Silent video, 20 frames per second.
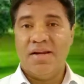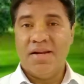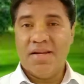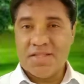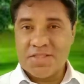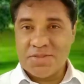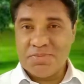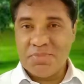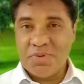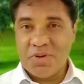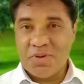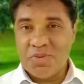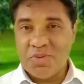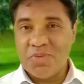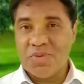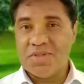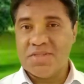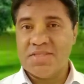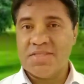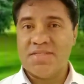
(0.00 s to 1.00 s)
Les Brown
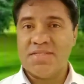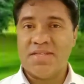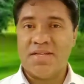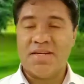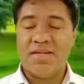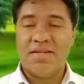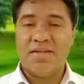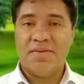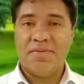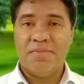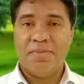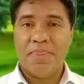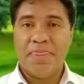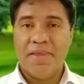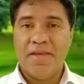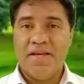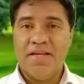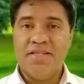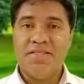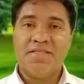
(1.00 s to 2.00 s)
once said,
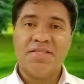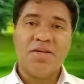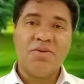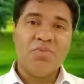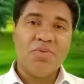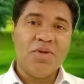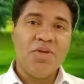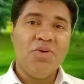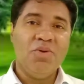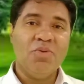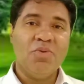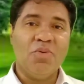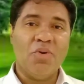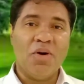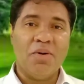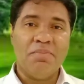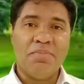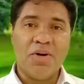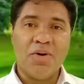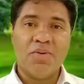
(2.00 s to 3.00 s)
he said, when you
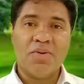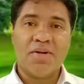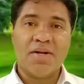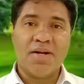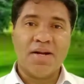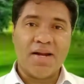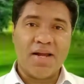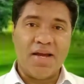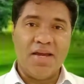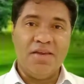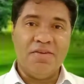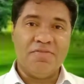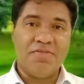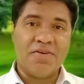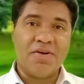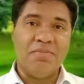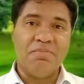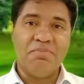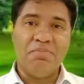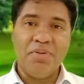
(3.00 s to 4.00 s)
go about life
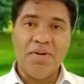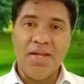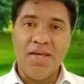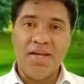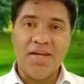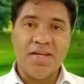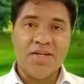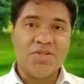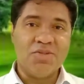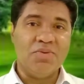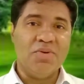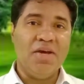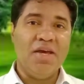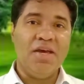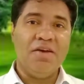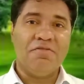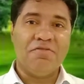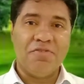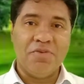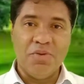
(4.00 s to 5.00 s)
complaining to
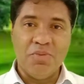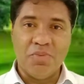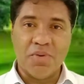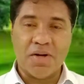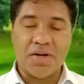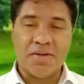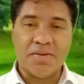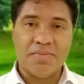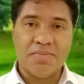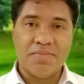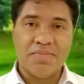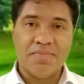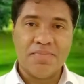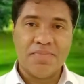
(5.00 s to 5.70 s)
everyone,